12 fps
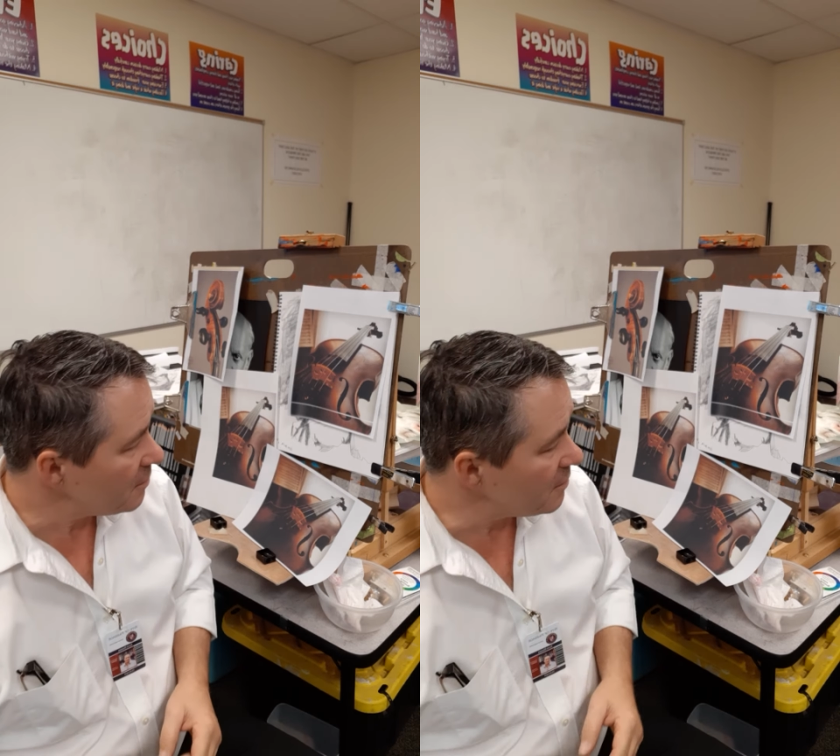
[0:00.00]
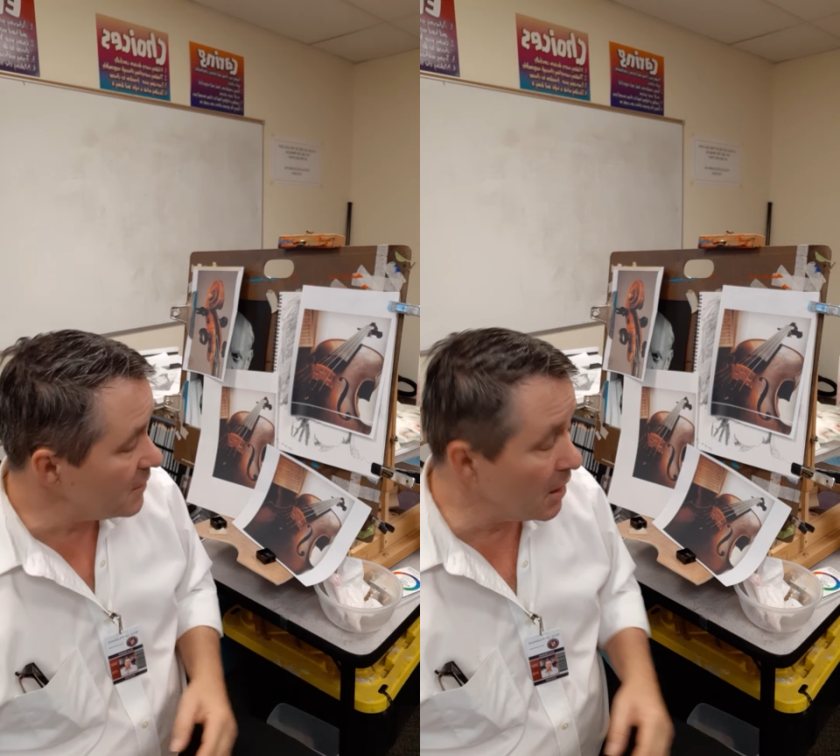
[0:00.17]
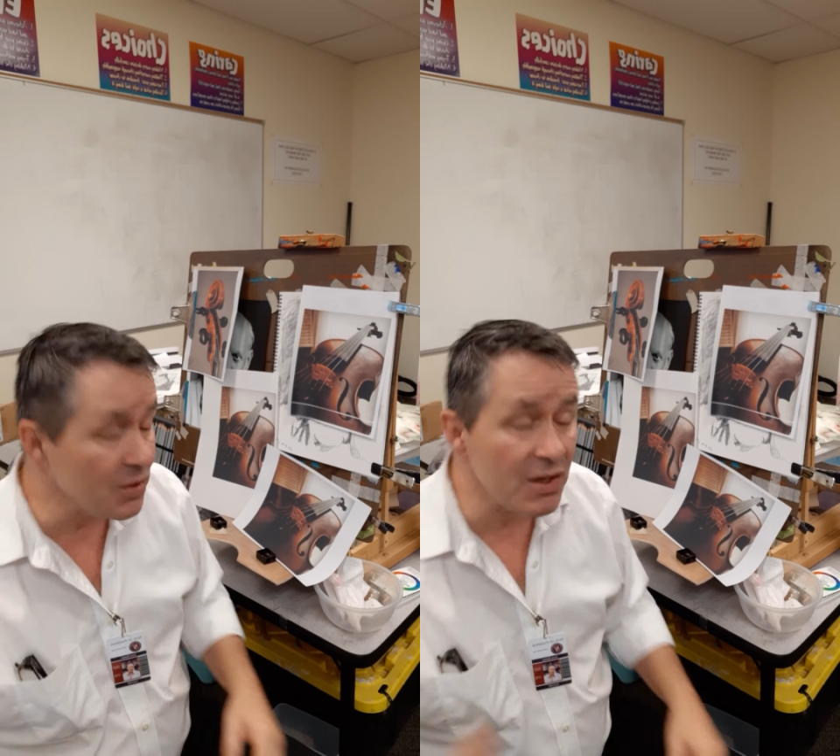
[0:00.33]

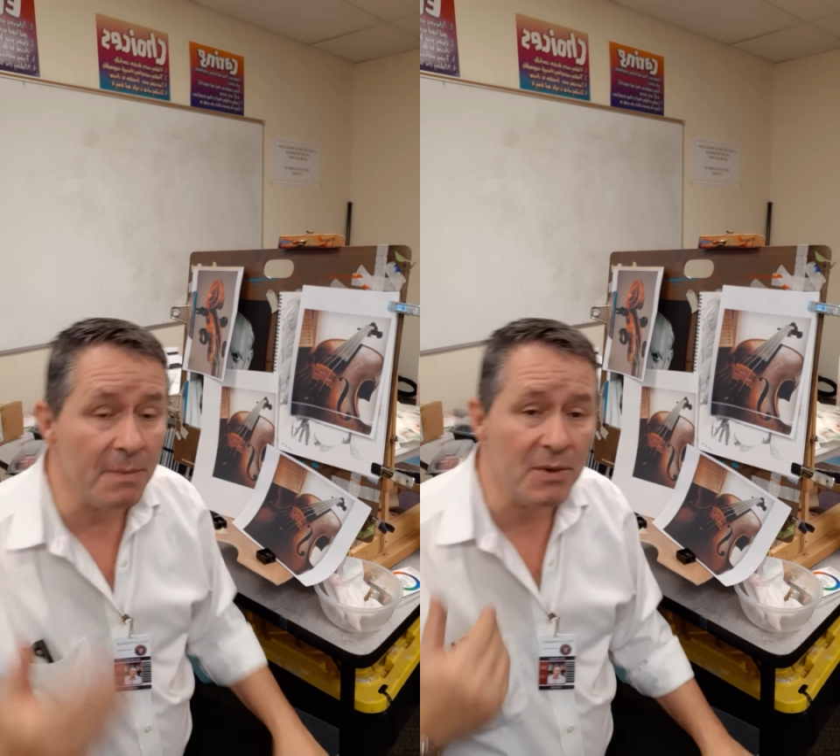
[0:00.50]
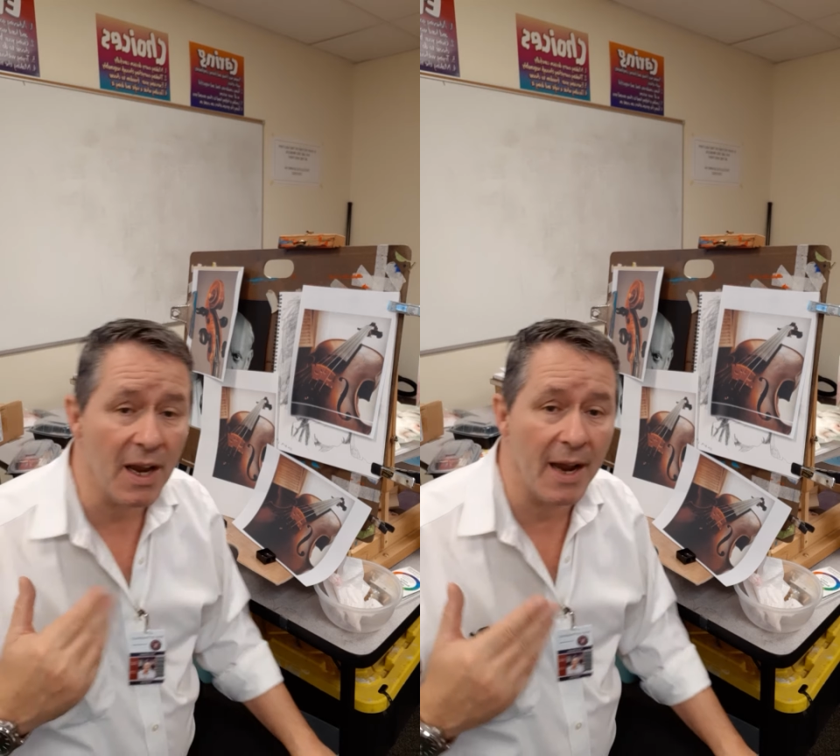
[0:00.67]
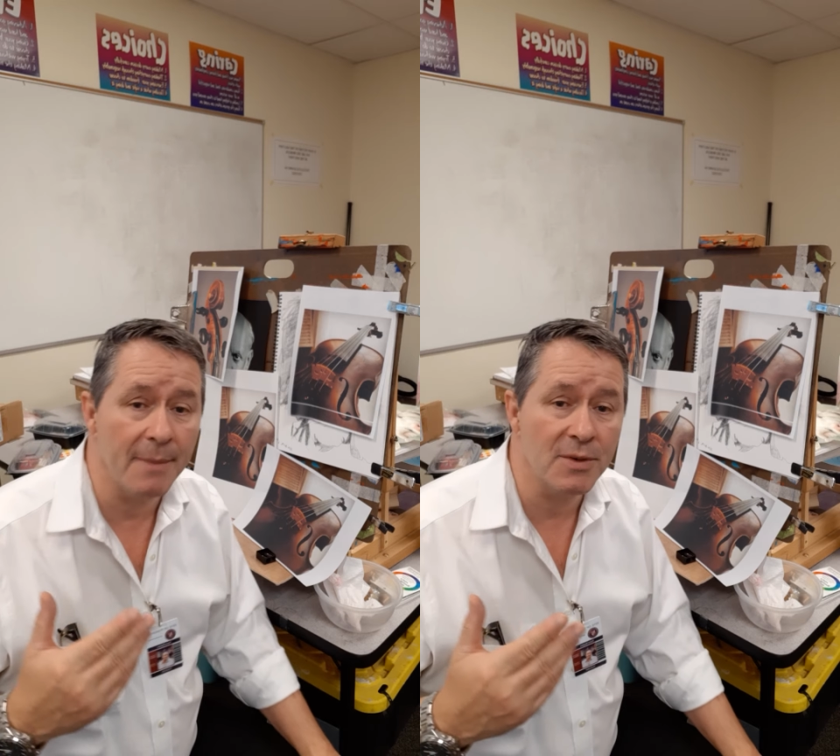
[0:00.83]
Now,
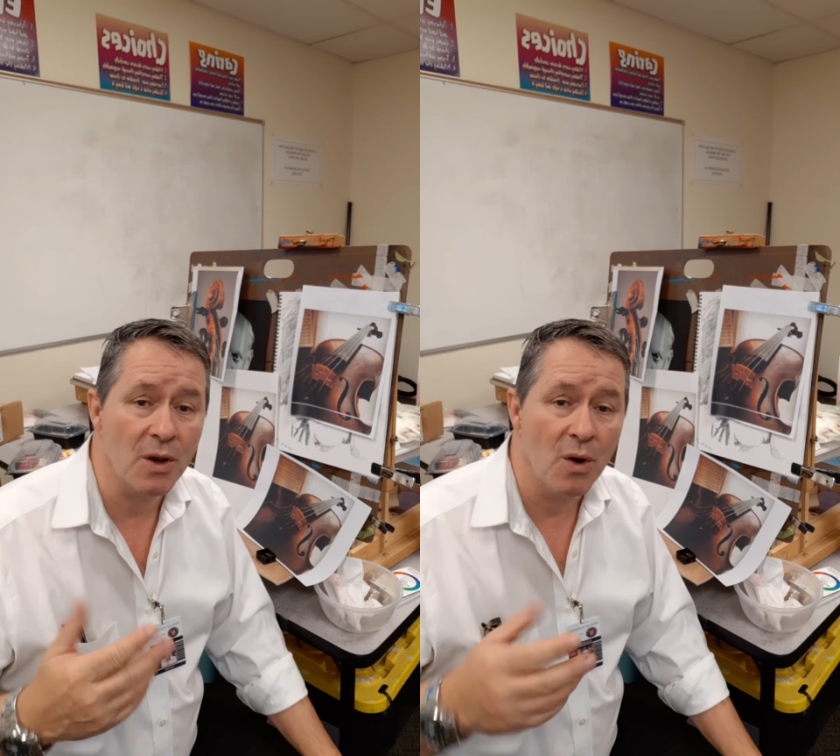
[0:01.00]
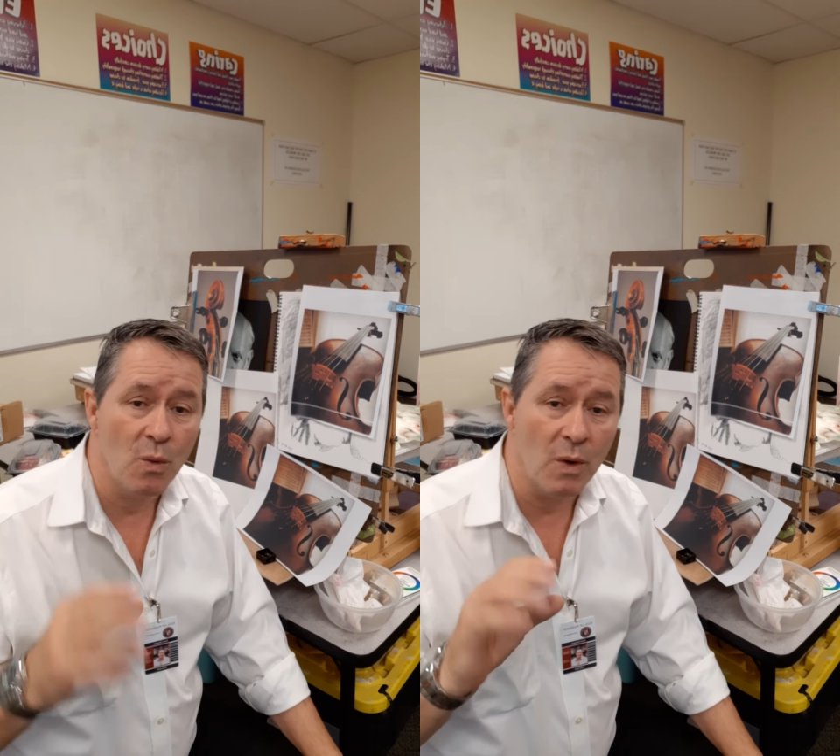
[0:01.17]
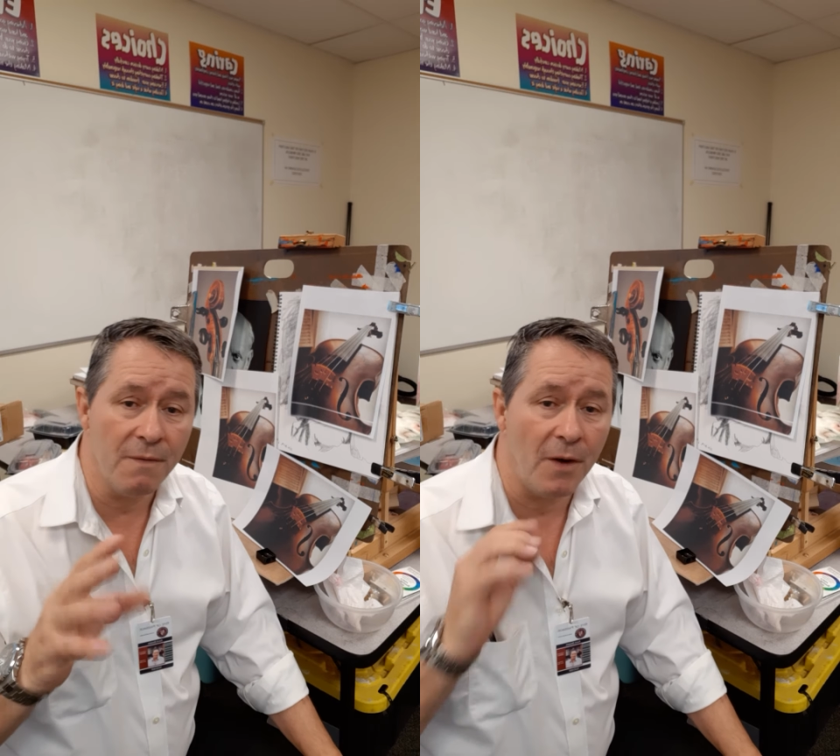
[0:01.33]
sometimes
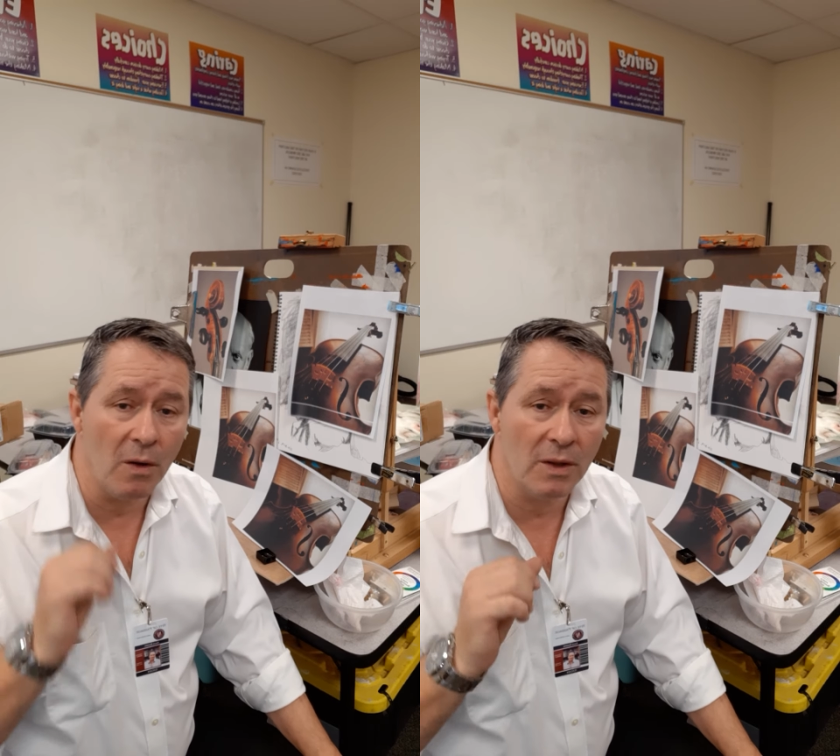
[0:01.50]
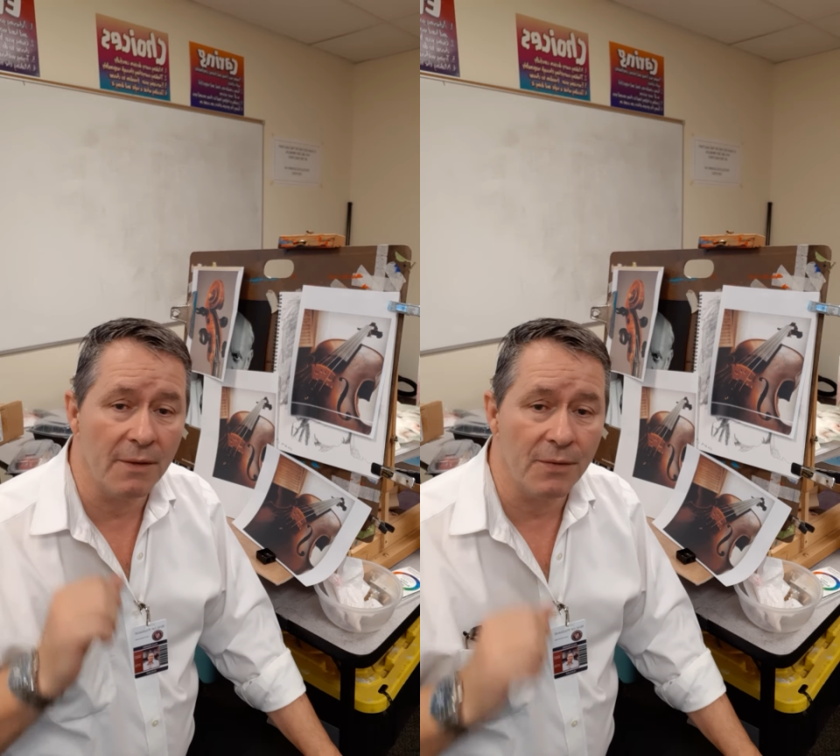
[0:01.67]
we fall in love